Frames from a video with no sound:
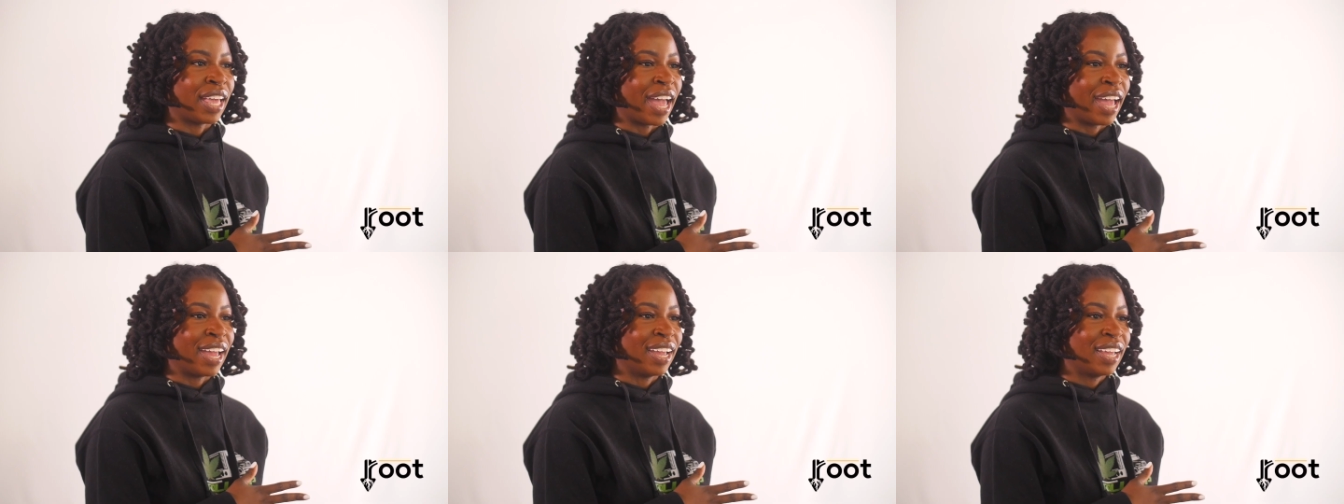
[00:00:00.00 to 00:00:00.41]

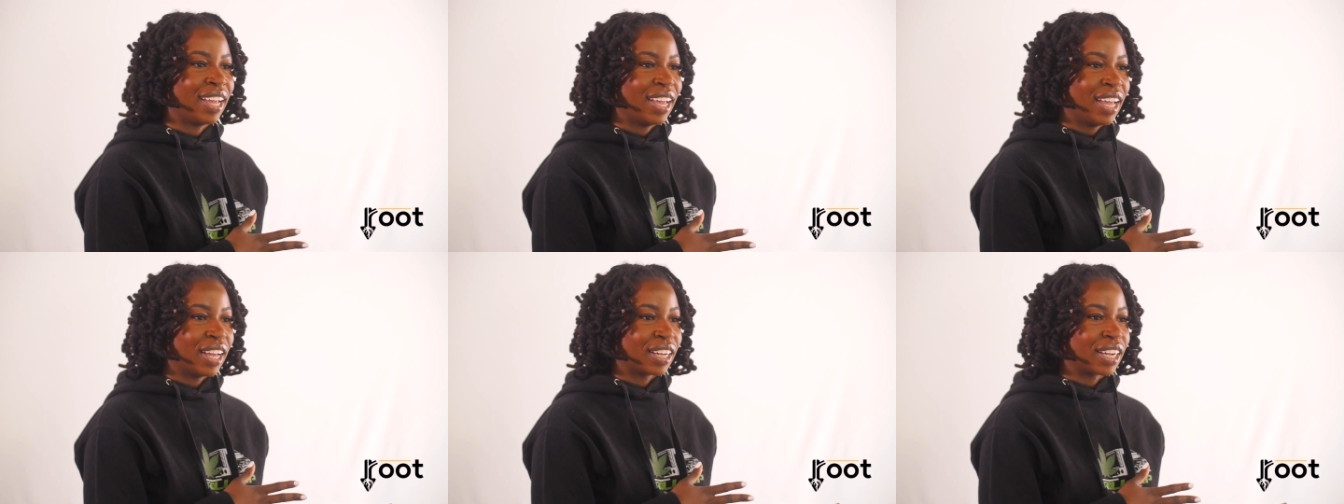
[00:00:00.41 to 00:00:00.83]
that
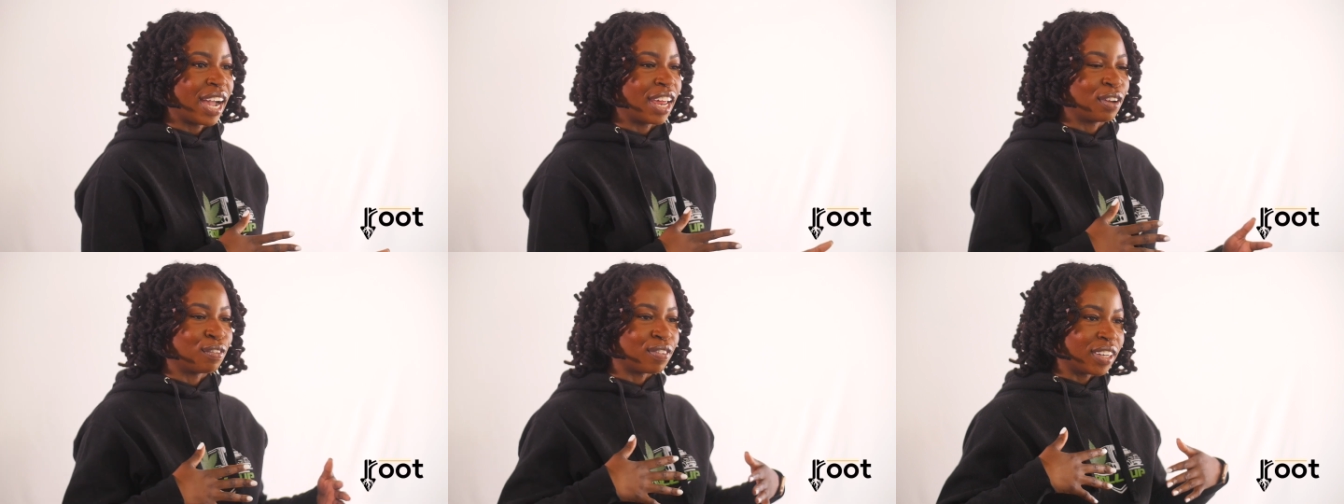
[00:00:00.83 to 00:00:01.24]

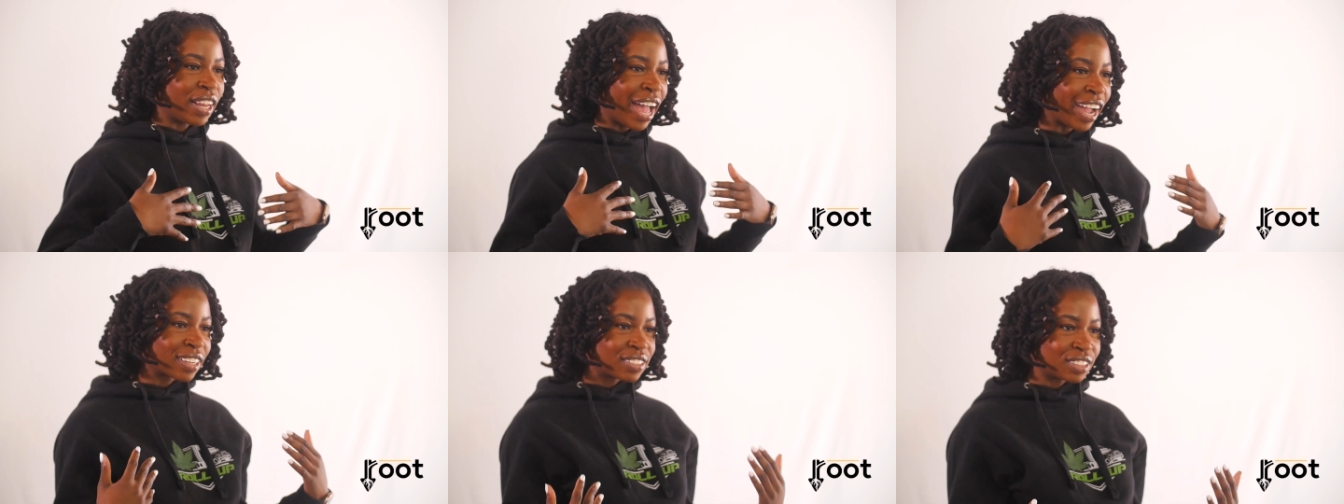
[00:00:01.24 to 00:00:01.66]
kind of
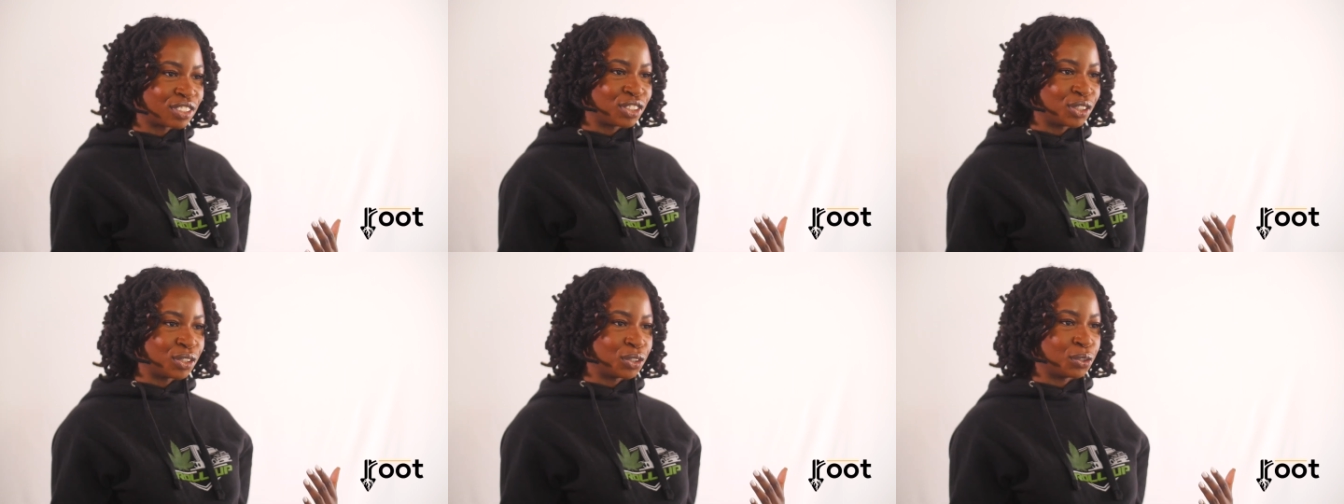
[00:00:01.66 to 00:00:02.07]

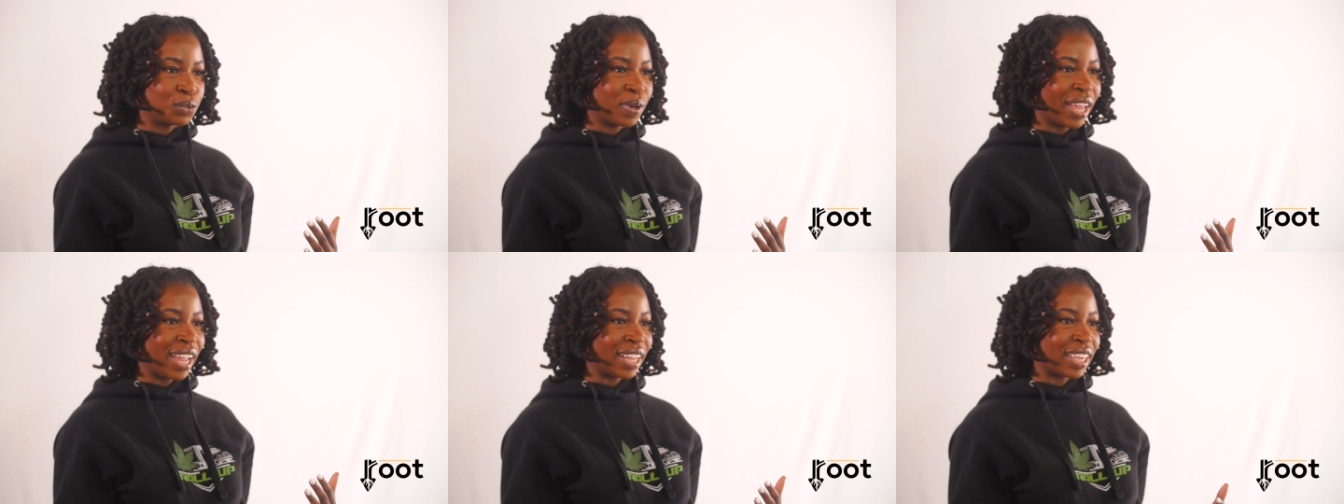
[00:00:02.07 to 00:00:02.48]
relaxes
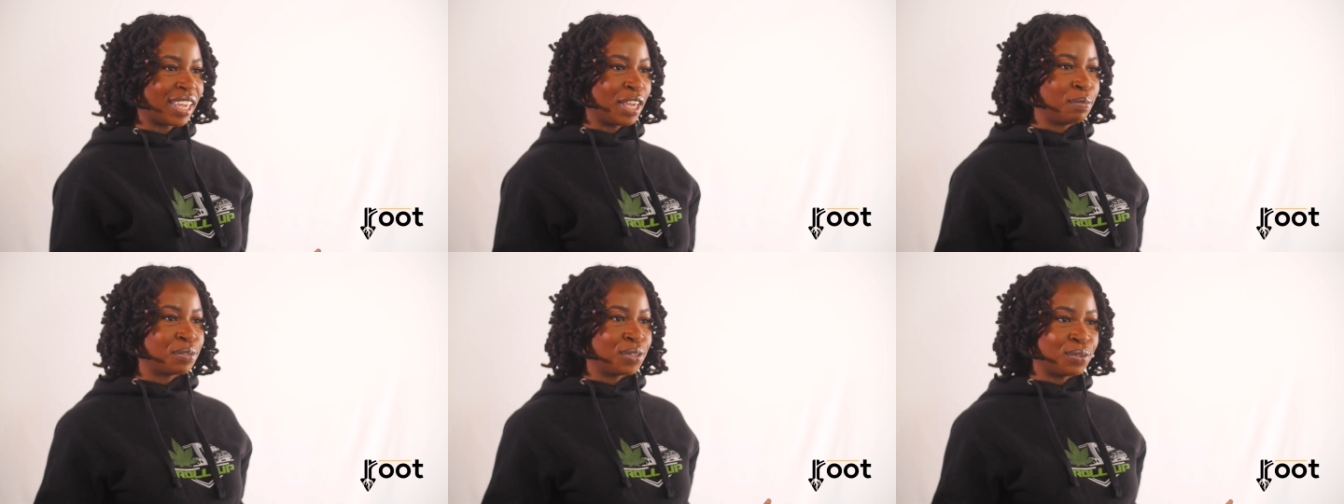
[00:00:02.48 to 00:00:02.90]
you and
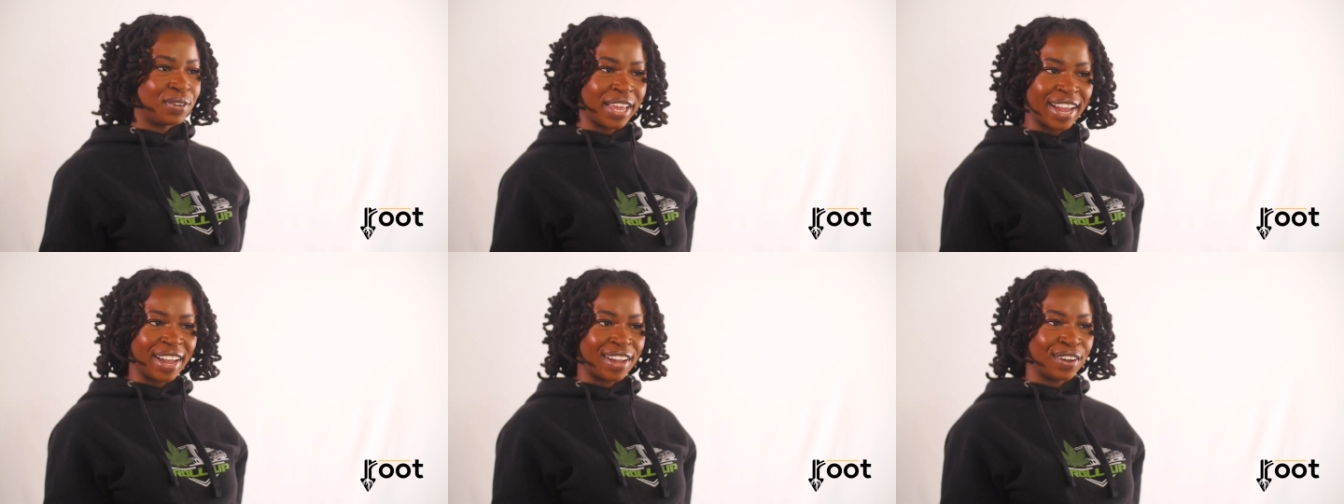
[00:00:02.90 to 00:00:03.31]
keeps you
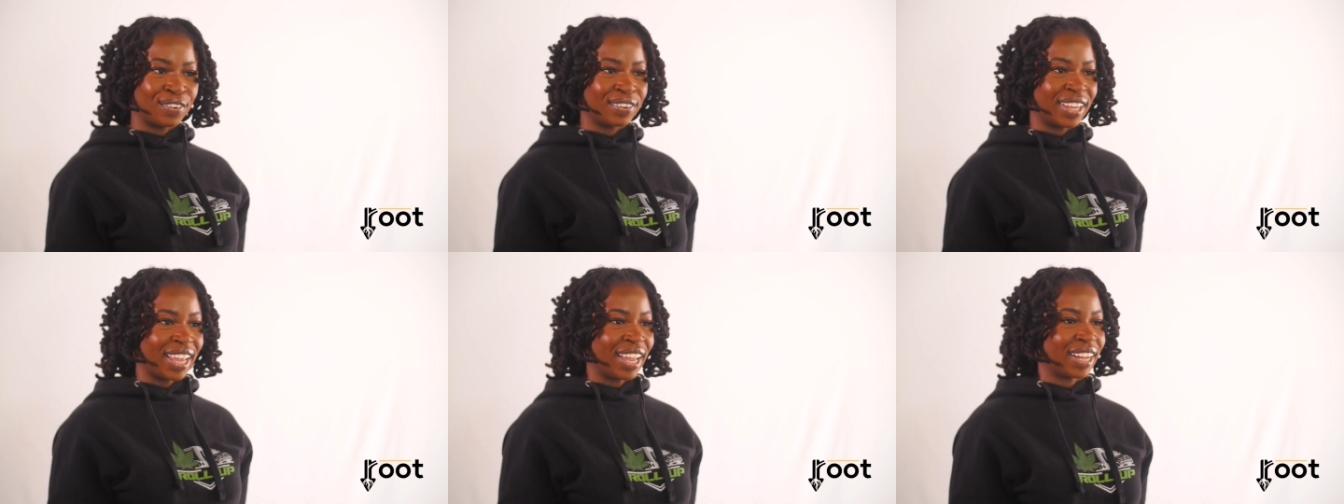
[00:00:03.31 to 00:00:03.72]

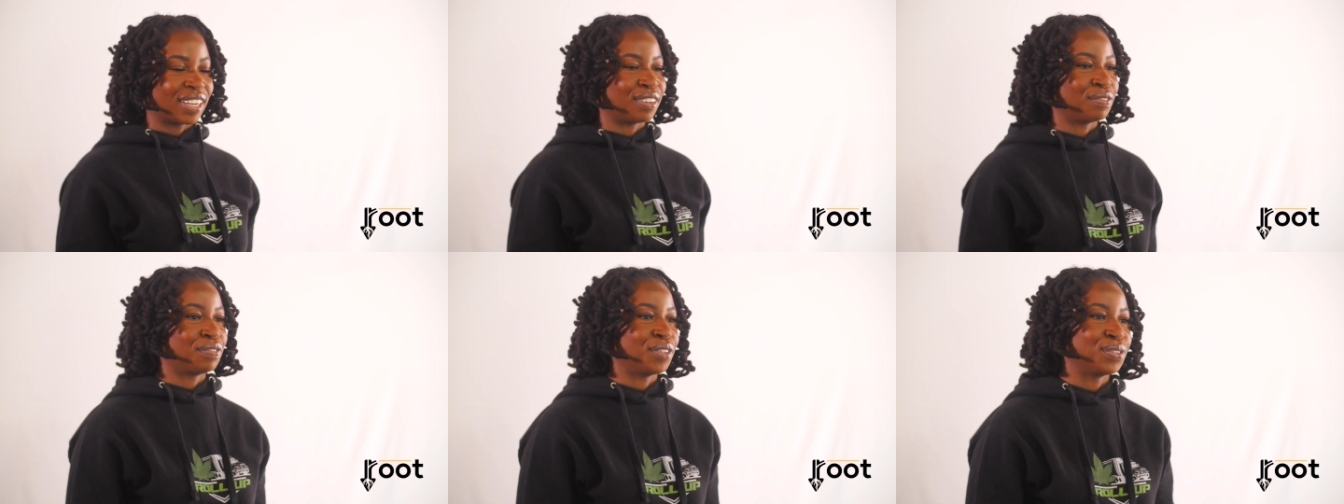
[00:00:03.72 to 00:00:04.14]
down, and
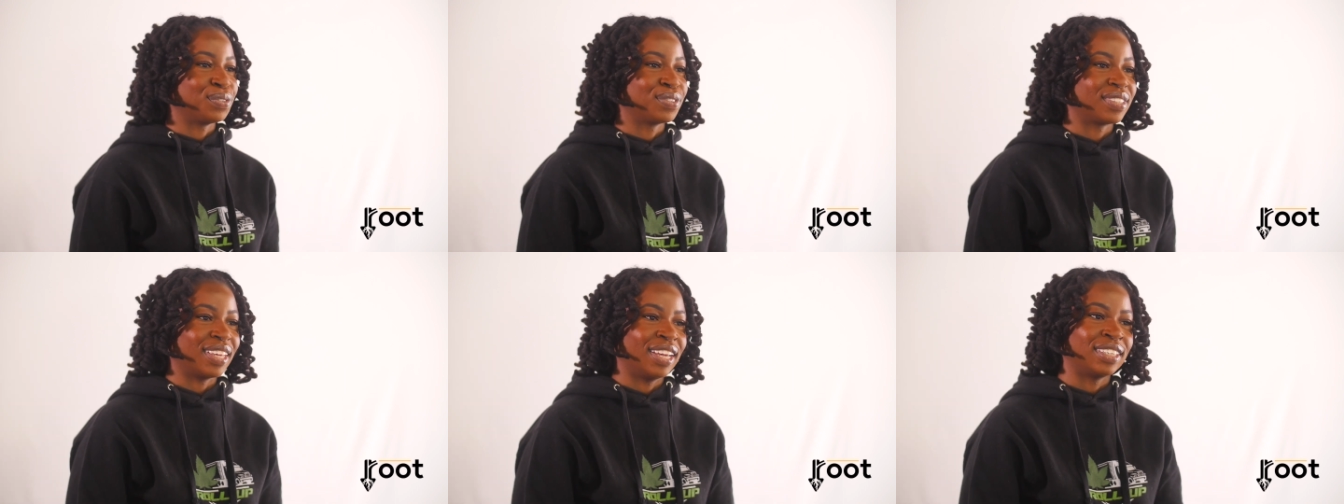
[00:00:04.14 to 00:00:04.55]

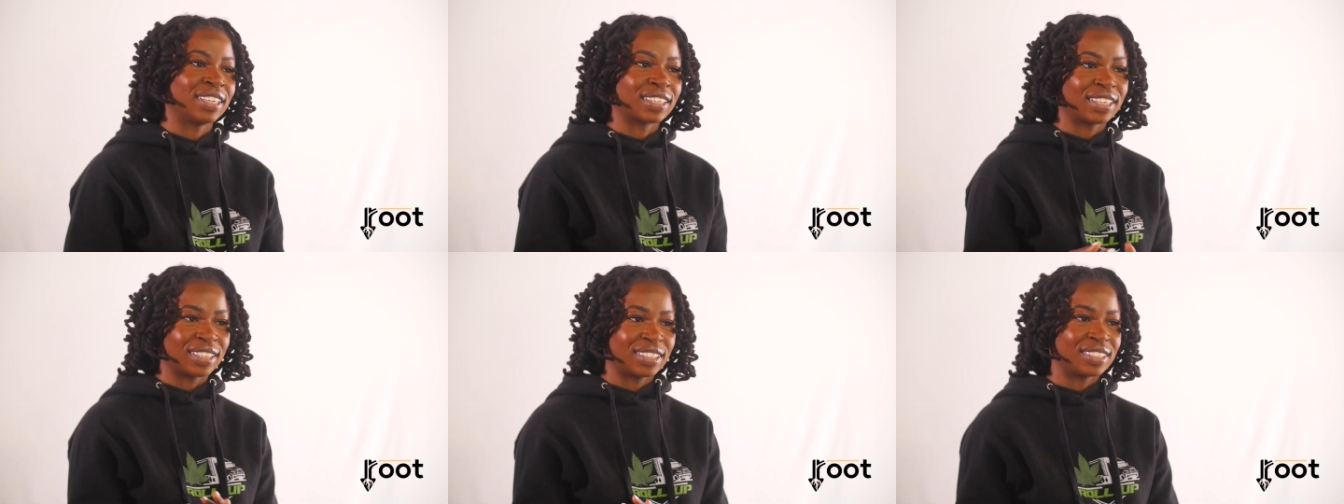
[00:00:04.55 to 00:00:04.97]
confuse
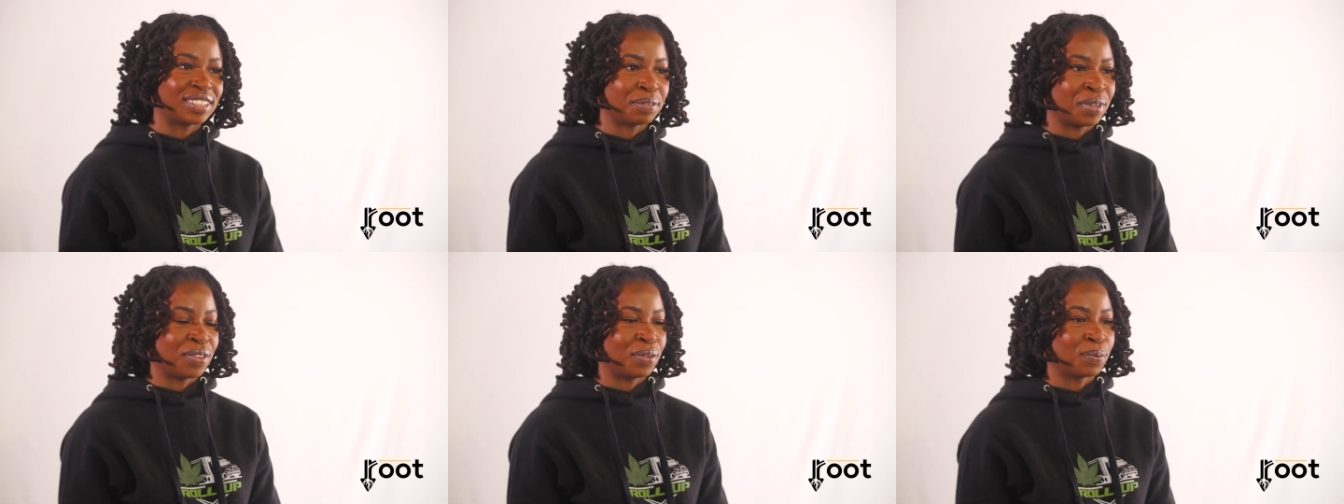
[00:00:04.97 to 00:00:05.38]
indica
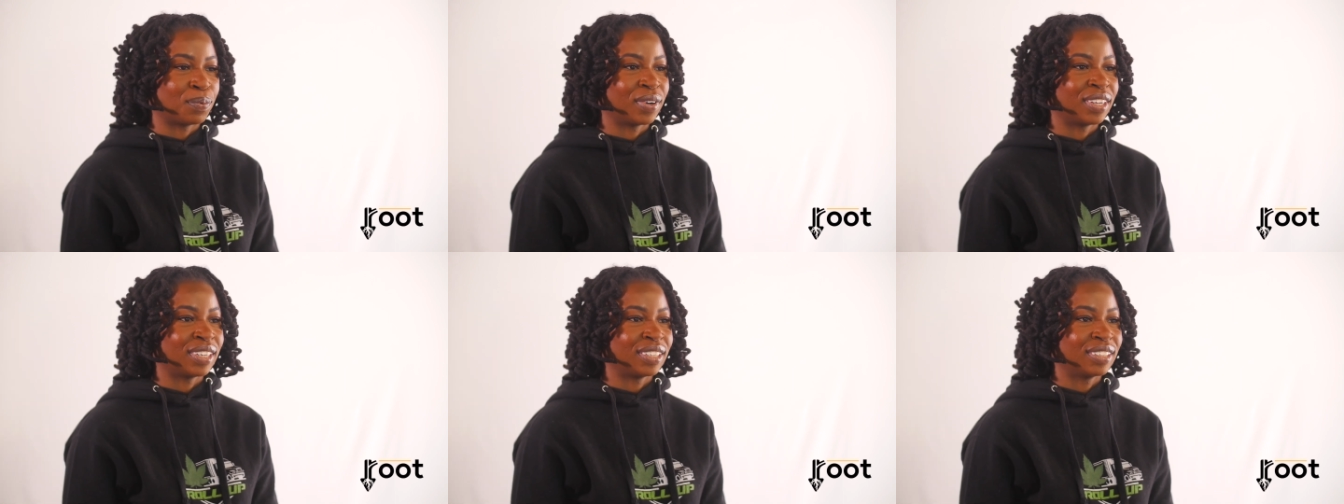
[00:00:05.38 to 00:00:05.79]
to be the
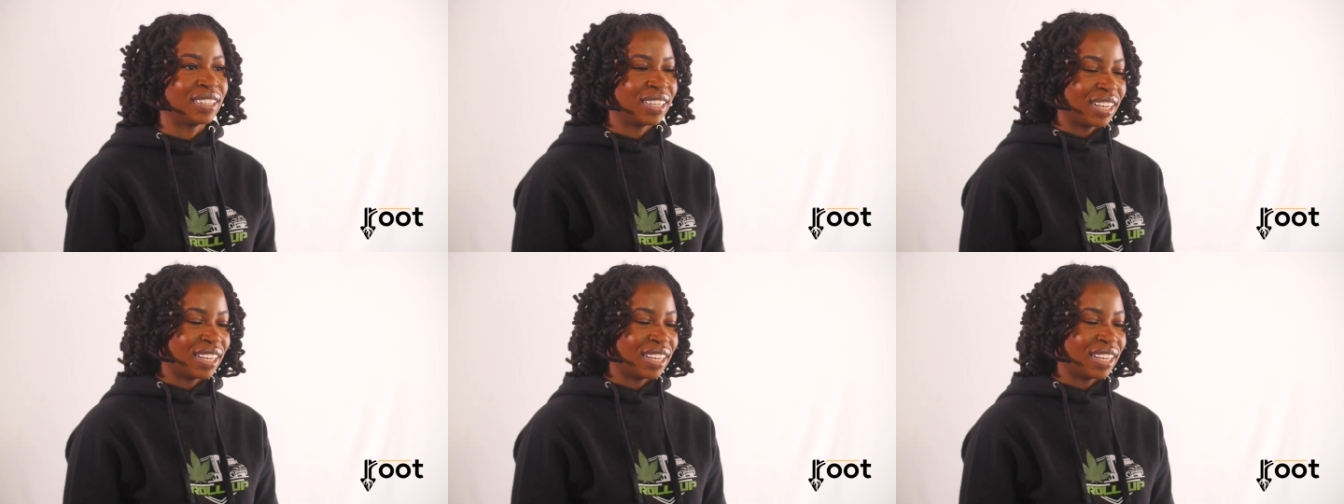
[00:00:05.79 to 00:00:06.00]
one